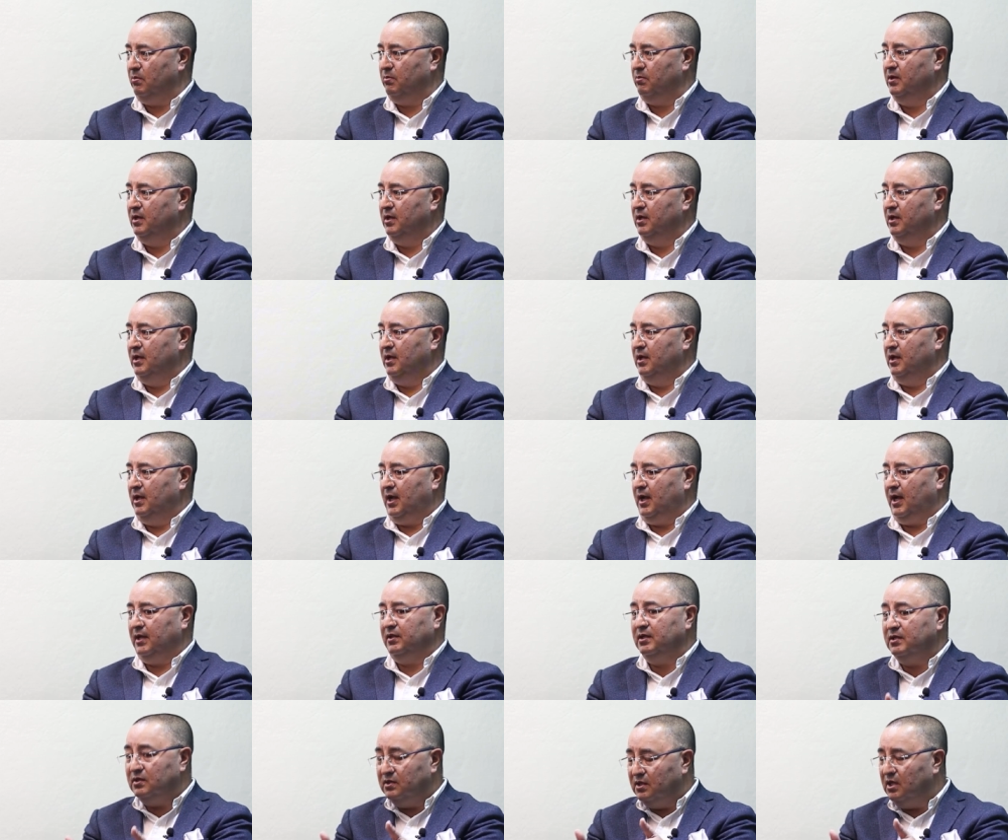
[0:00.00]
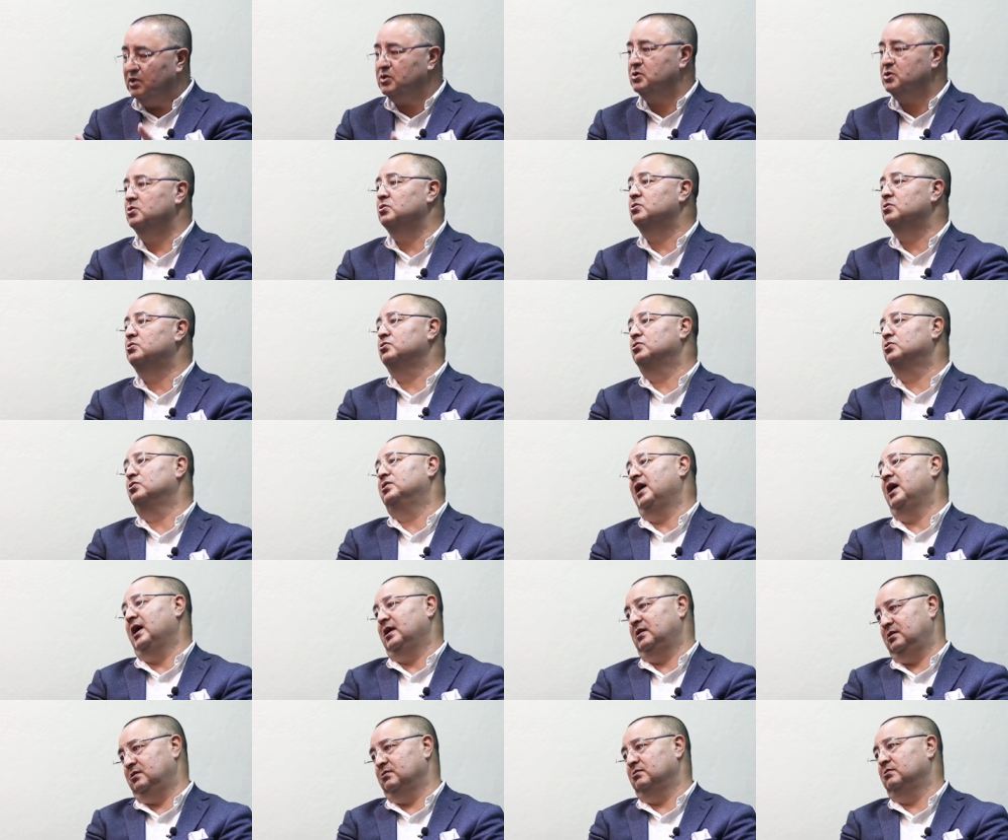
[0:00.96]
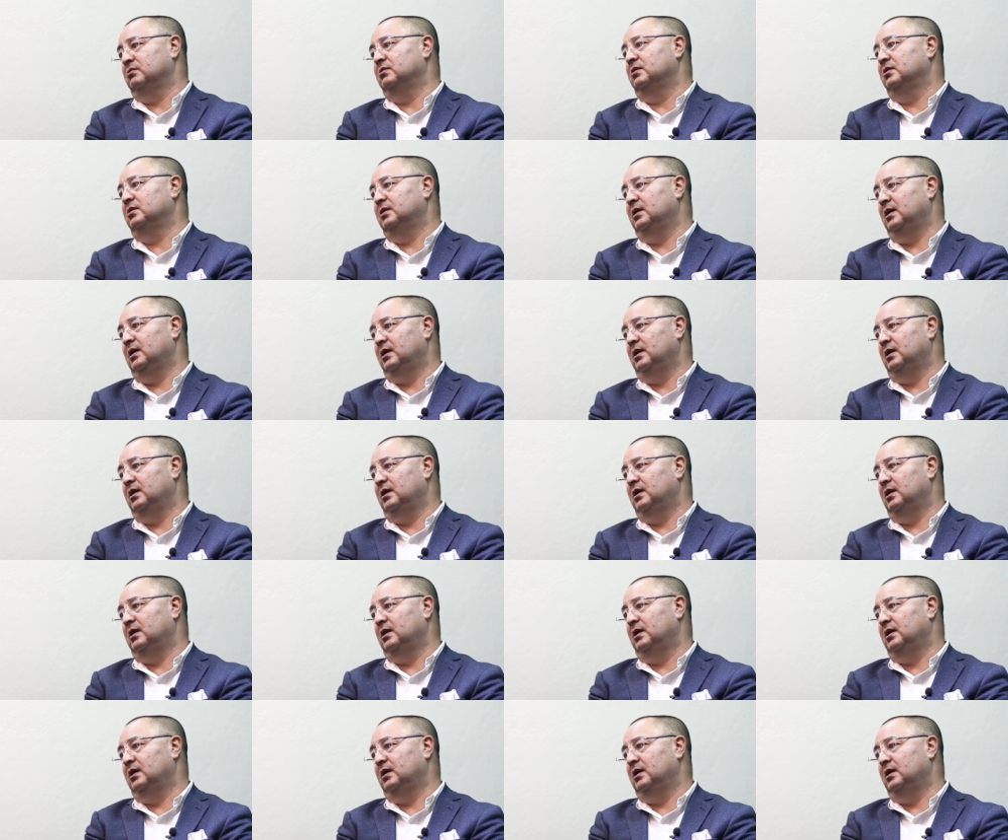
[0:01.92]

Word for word: up. I think they should do that, you know,